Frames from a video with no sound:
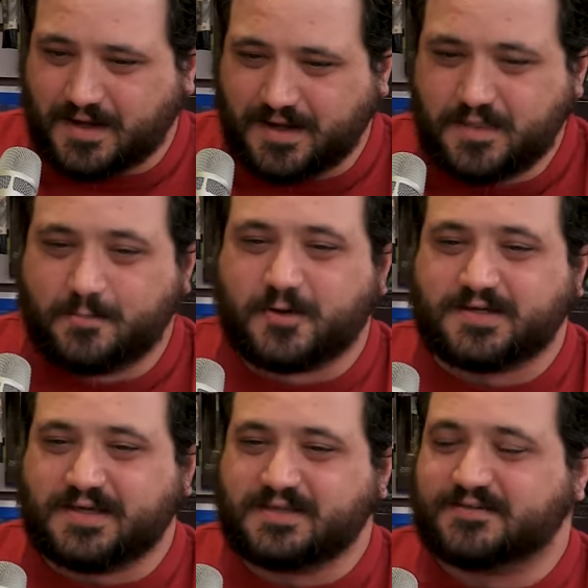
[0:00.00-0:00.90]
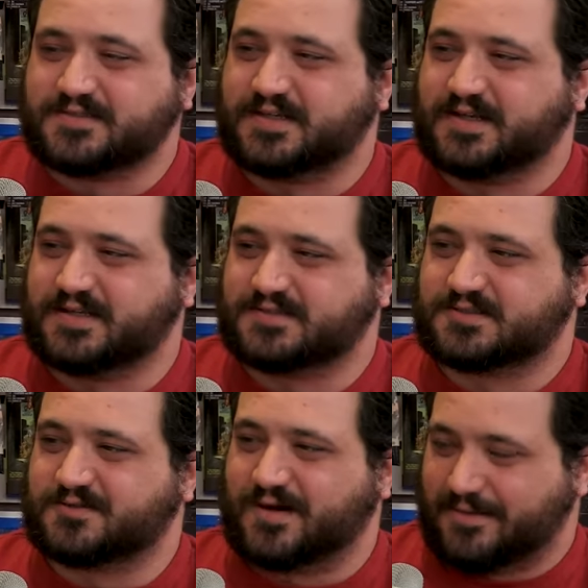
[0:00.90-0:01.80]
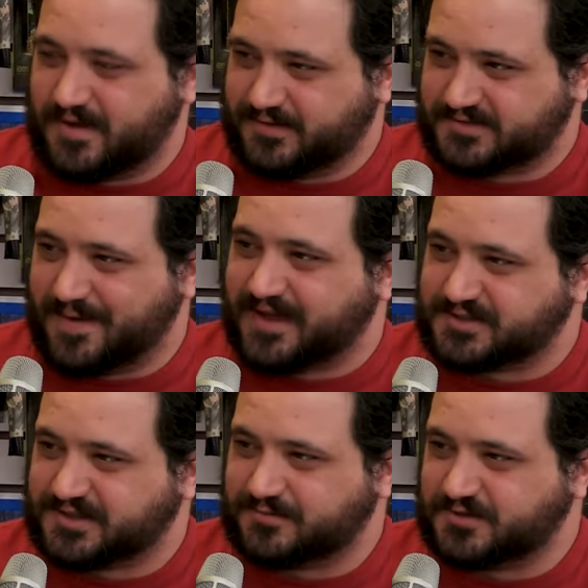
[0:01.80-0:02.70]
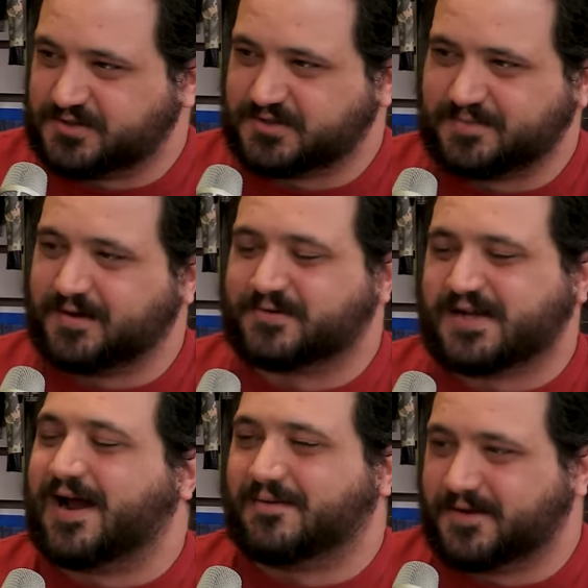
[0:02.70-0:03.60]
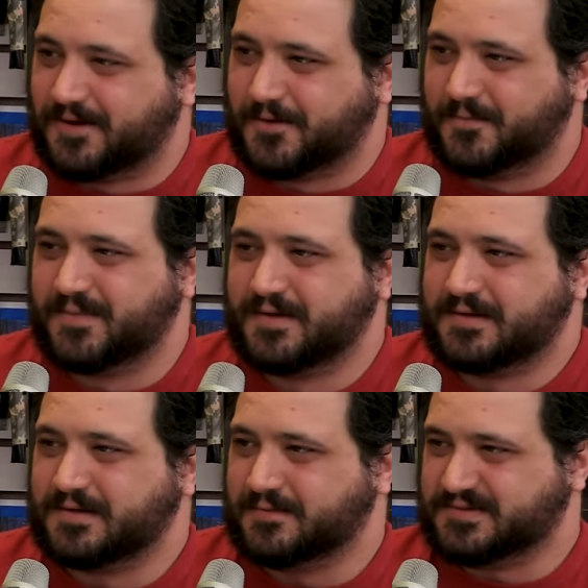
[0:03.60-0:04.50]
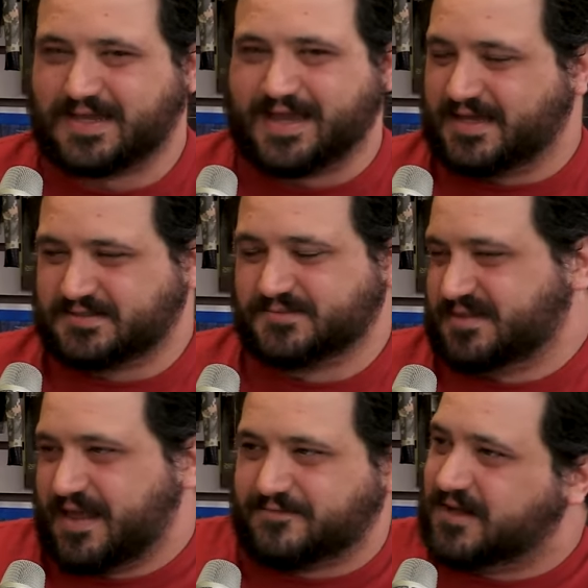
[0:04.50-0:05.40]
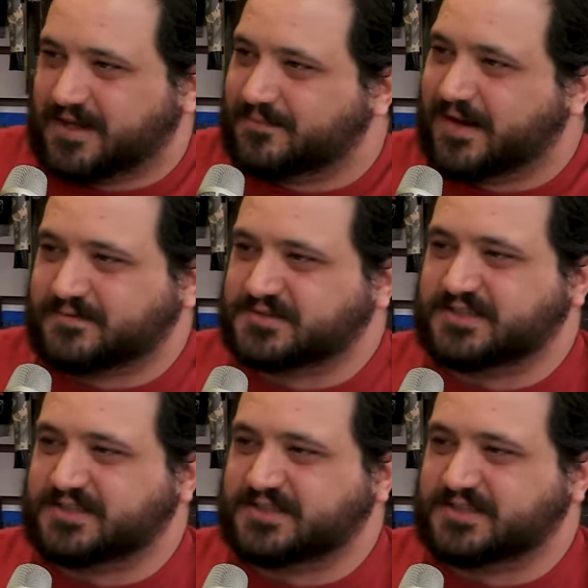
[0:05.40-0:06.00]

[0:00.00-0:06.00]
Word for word: In the book, he lives in his grandmother's mansion, which used to be a retirement home. It was, I guess, it was left to him after